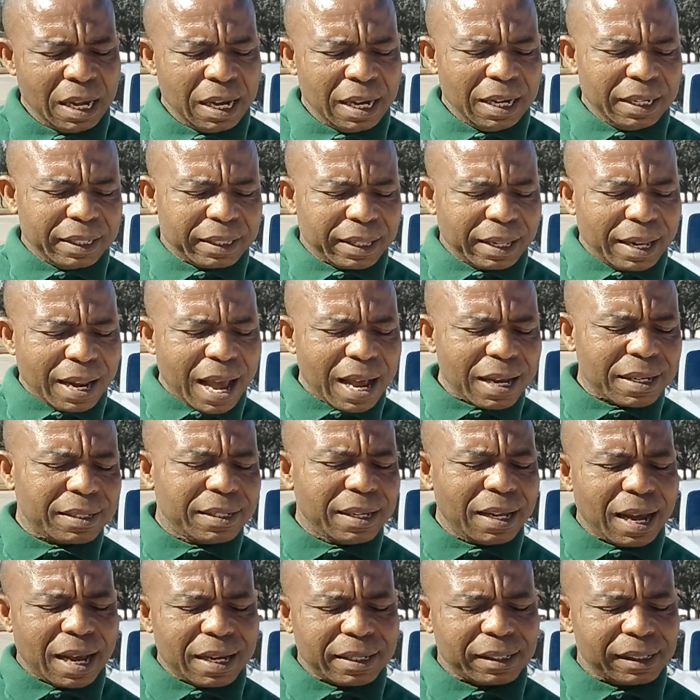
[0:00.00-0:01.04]
it lacks
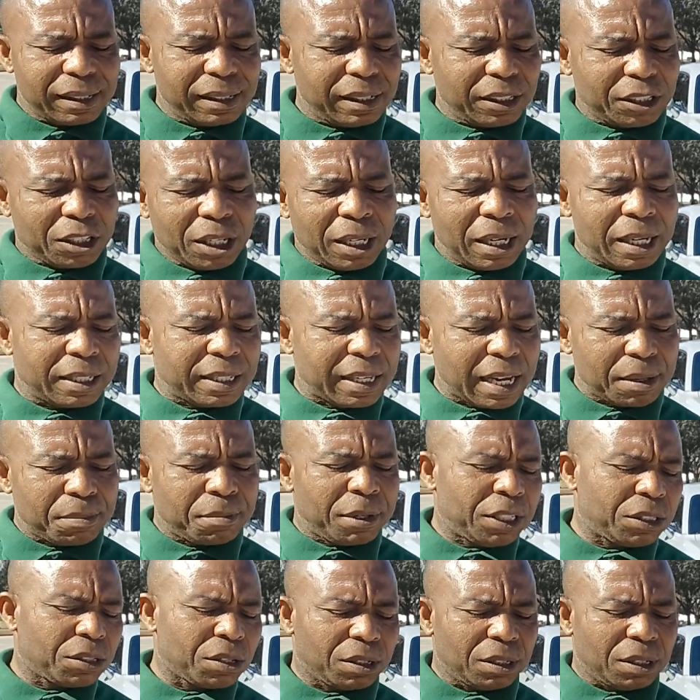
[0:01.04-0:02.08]
the acceleration and
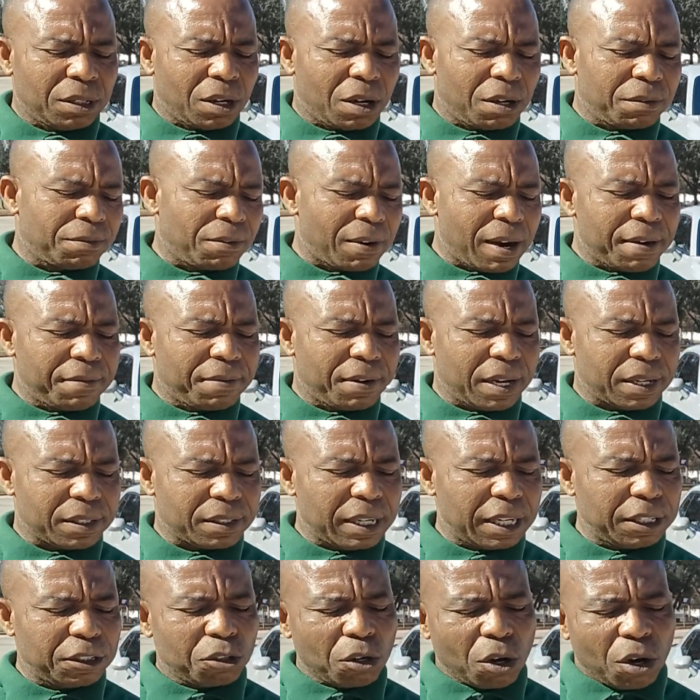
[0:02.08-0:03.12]
excitement of drivers.
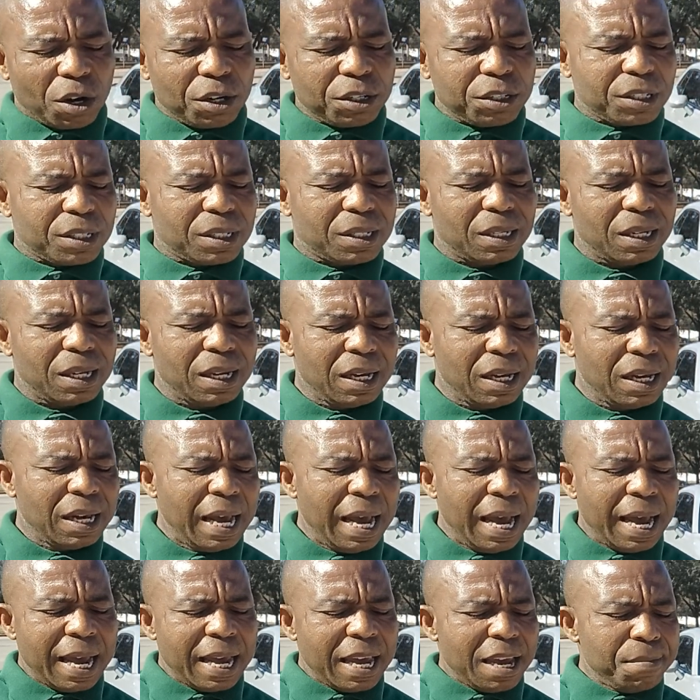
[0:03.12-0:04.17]
The Dodge
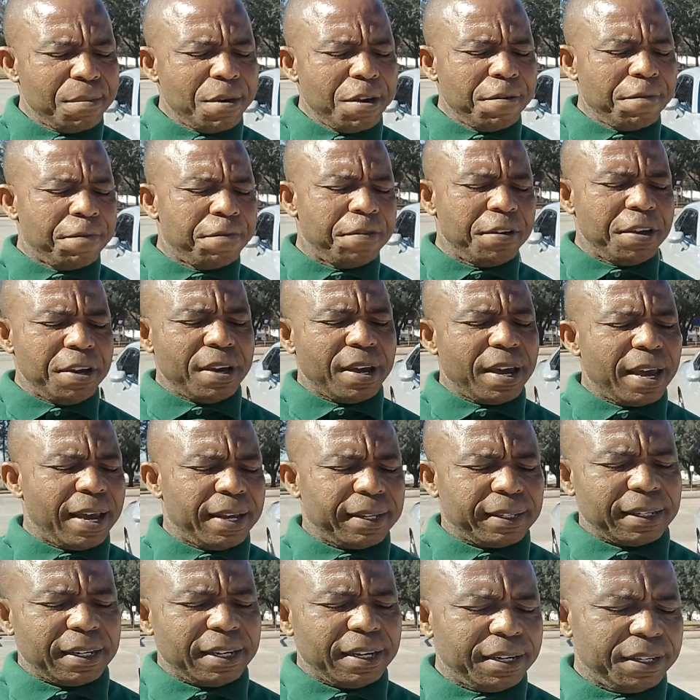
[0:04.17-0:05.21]
Hemi V8